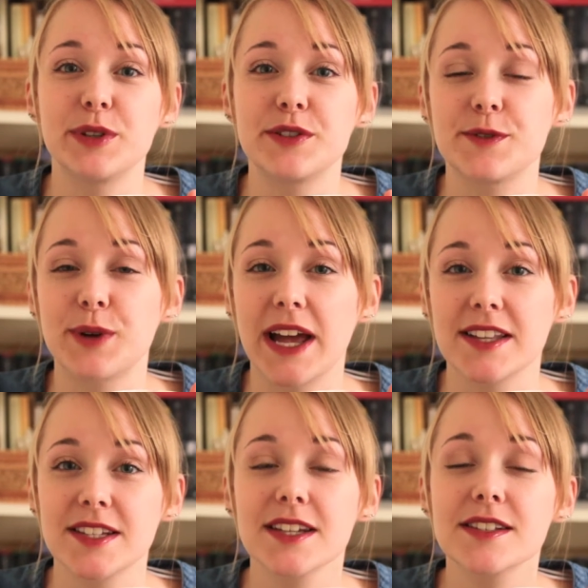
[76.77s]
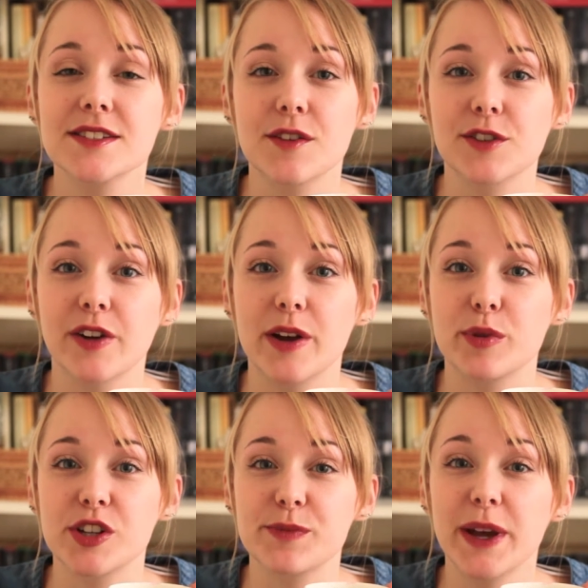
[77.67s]
beautiful Candice of the Great
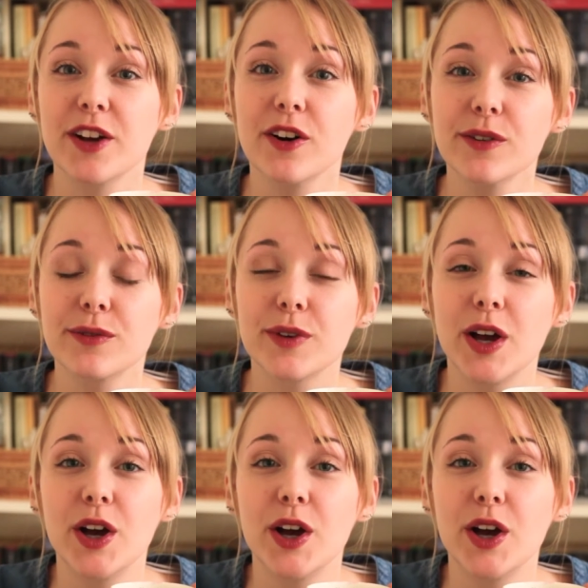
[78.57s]
British Bake Off,